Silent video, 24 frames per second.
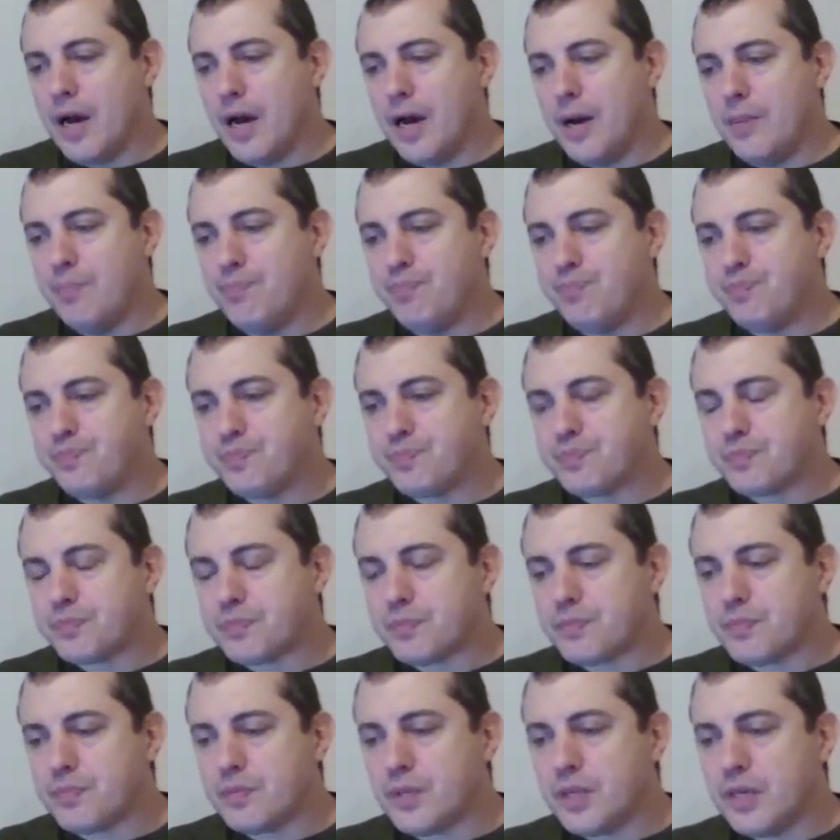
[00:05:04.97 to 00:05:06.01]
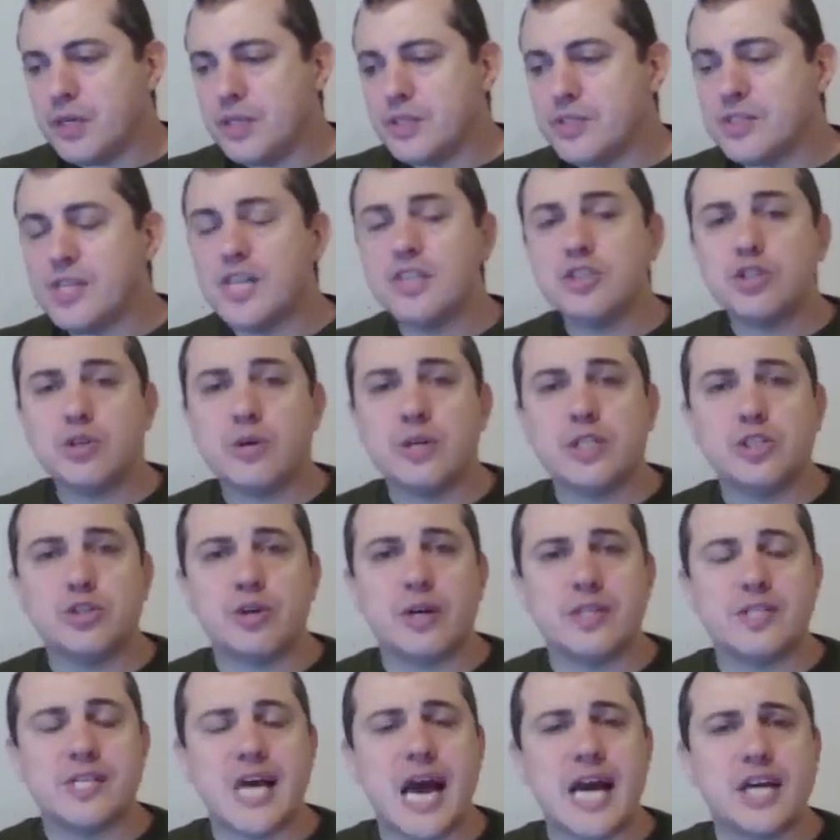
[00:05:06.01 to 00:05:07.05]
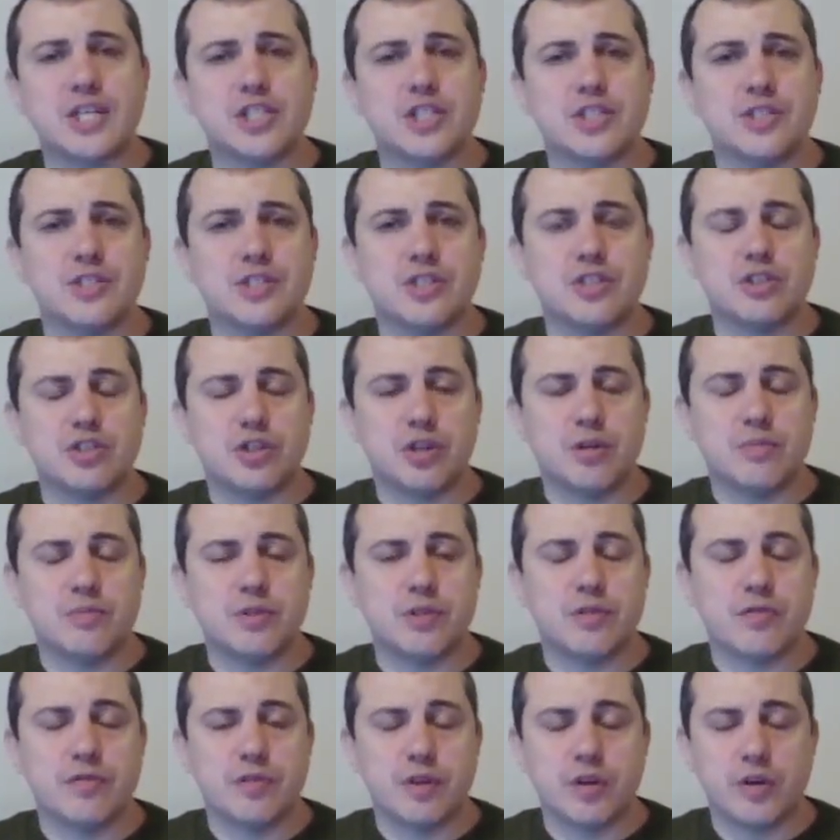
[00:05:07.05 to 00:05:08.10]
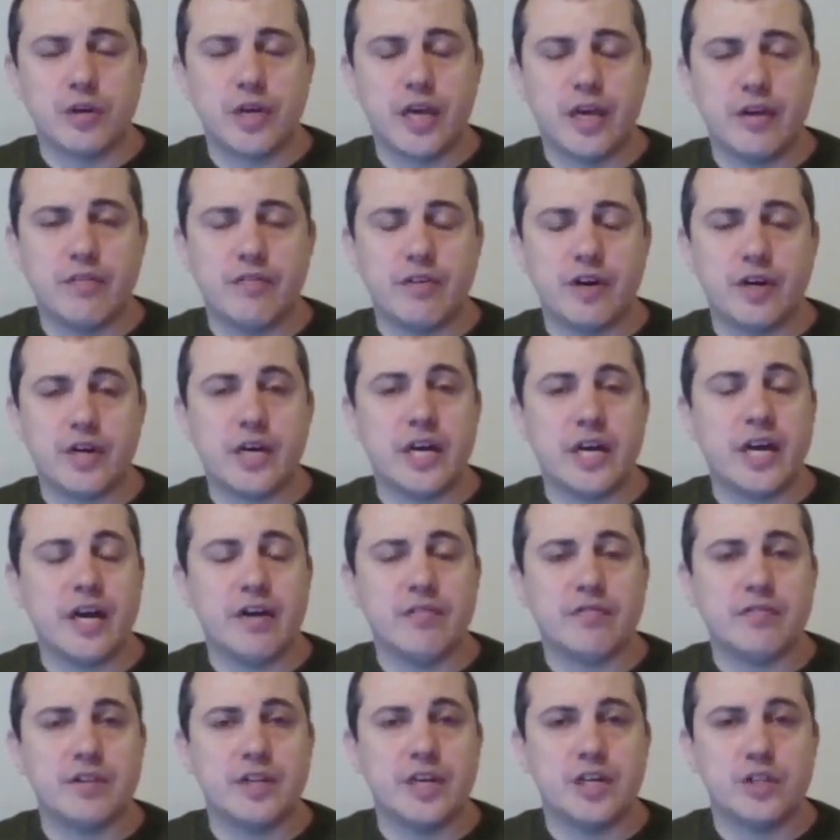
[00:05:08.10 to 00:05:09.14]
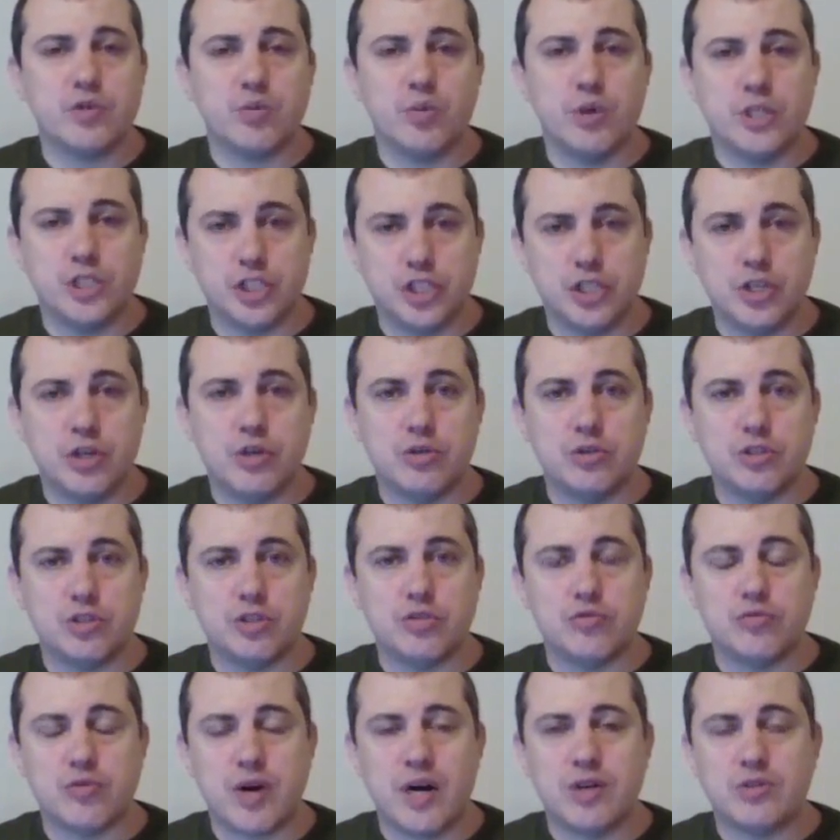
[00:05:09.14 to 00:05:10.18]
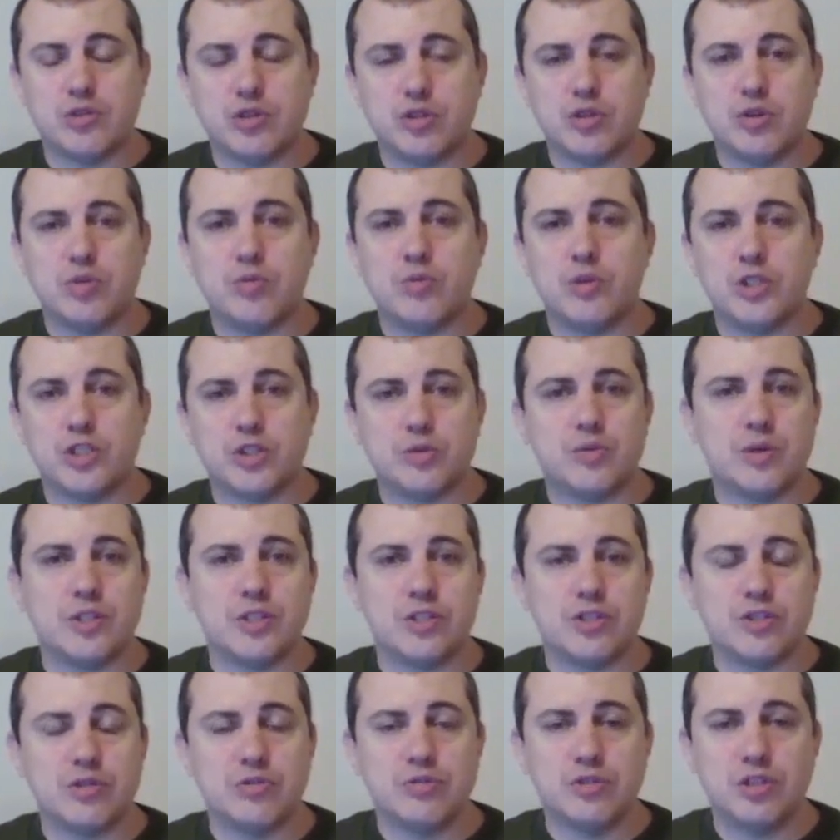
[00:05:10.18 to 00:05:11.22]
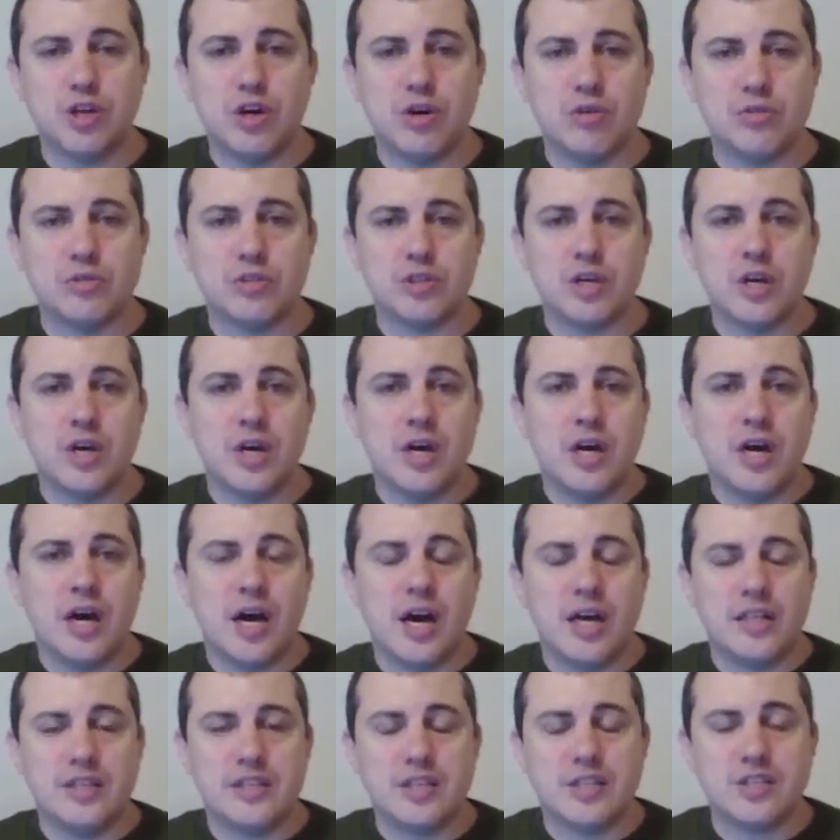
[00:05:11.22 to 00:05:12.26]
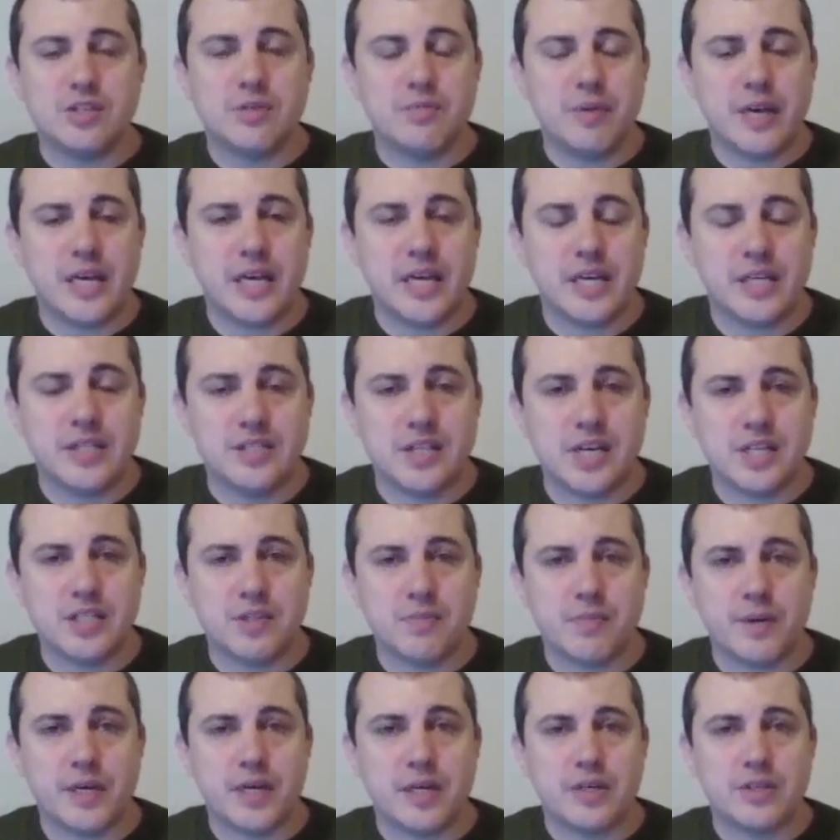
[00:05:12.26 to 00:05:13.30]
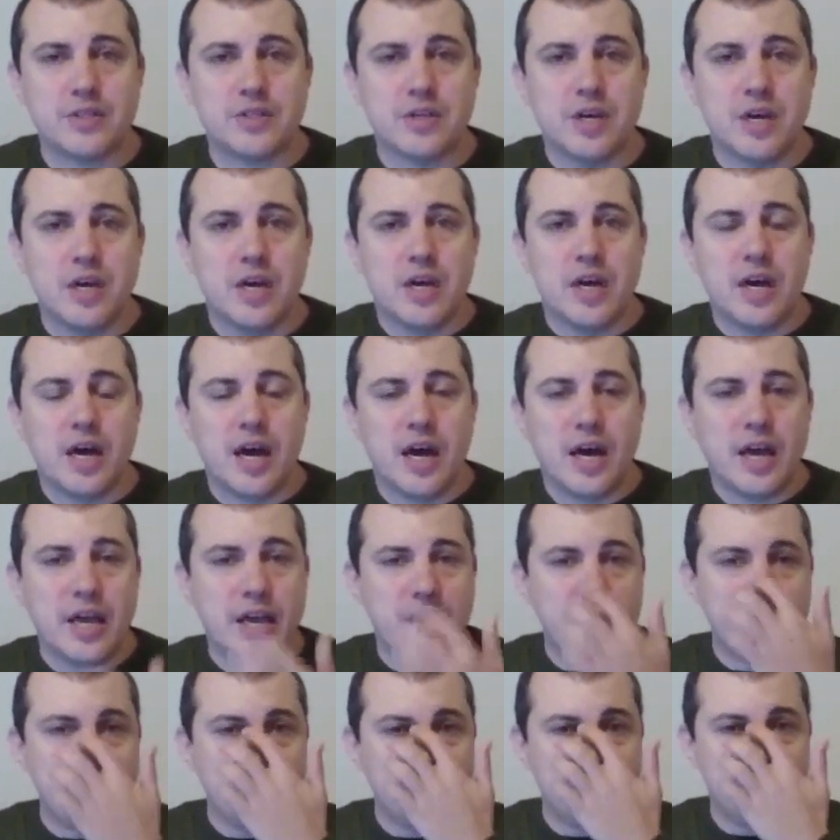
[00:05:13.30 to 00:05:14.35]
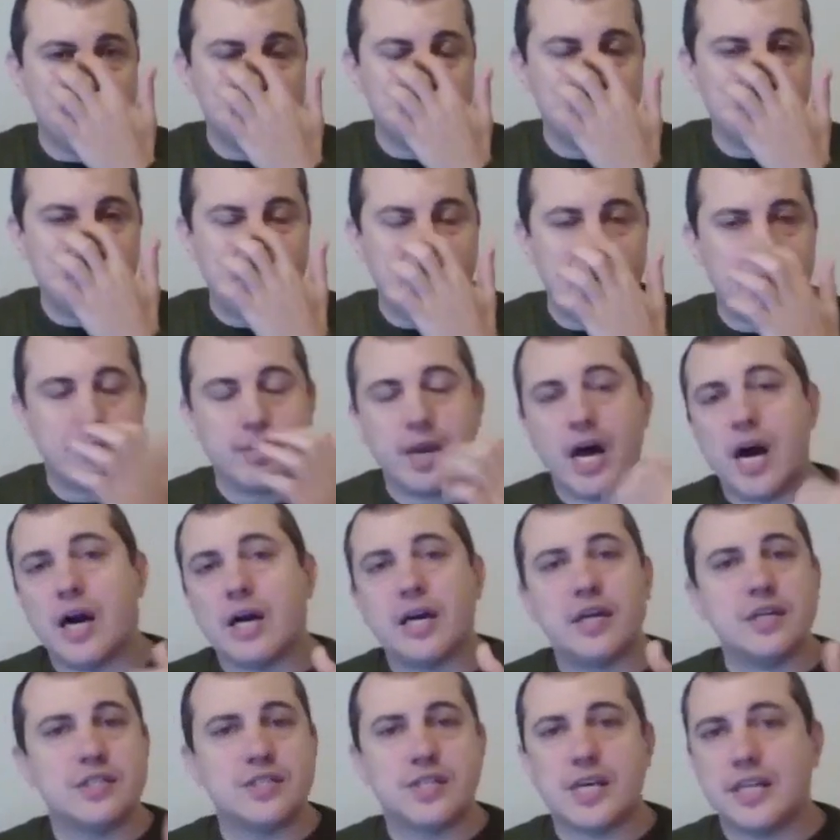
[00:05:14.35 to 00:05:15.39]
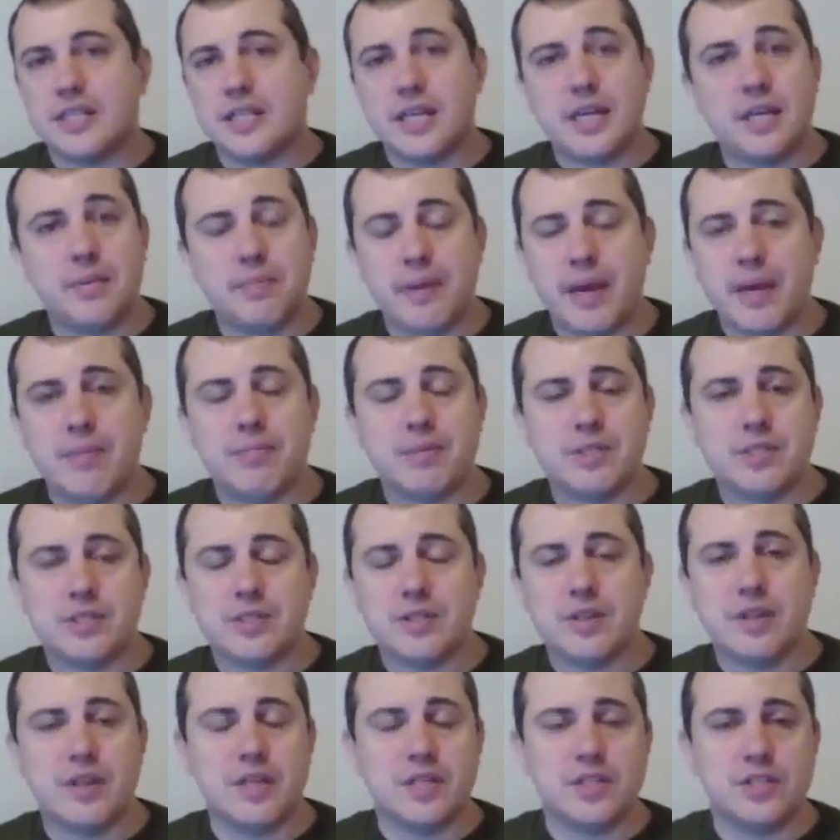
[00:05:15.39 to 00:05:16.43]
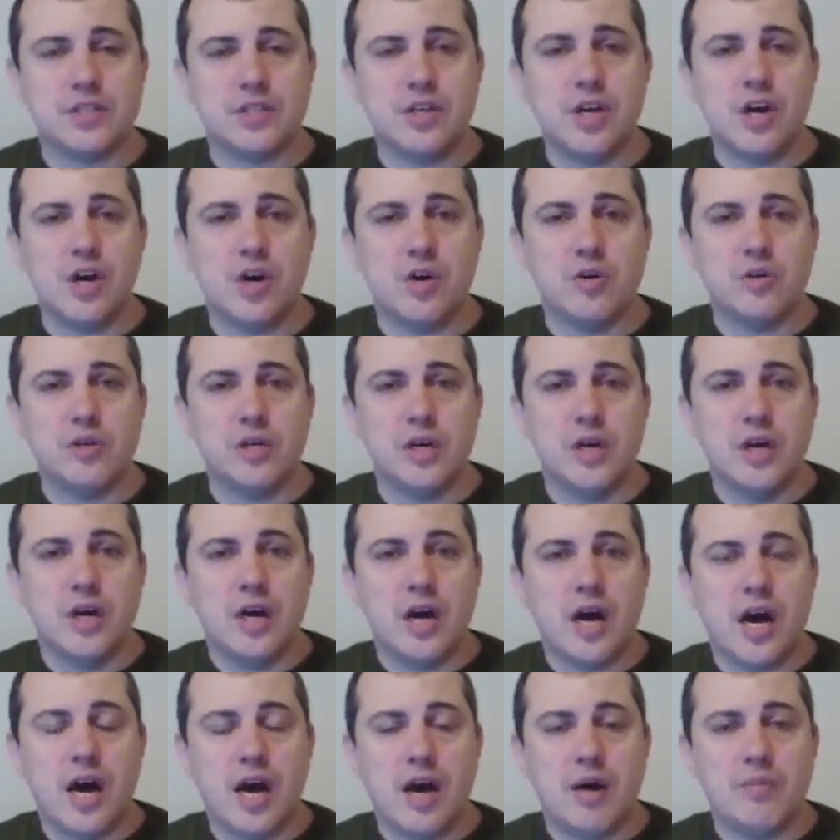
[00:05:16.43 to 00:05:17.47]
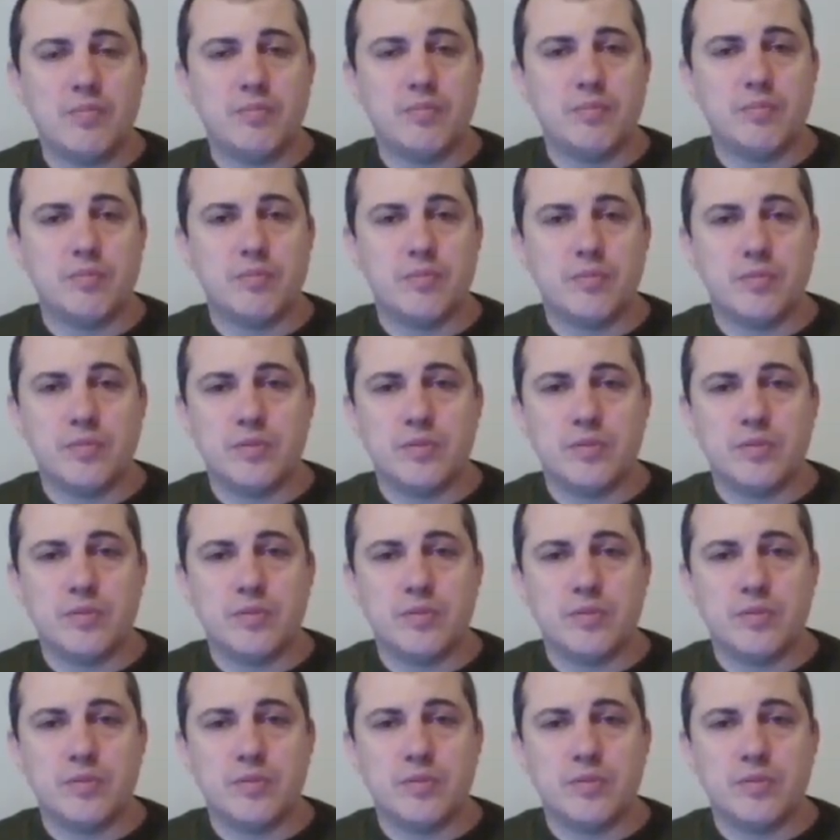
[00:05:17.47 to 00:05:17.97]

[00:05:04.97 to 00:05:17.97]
Um, centering transactions in terms of looking very carefully at which nodes you route to and which ones you don't uh, doesn't make any sense, because uh, even if you say, I'm not going to send any payments to this node, um,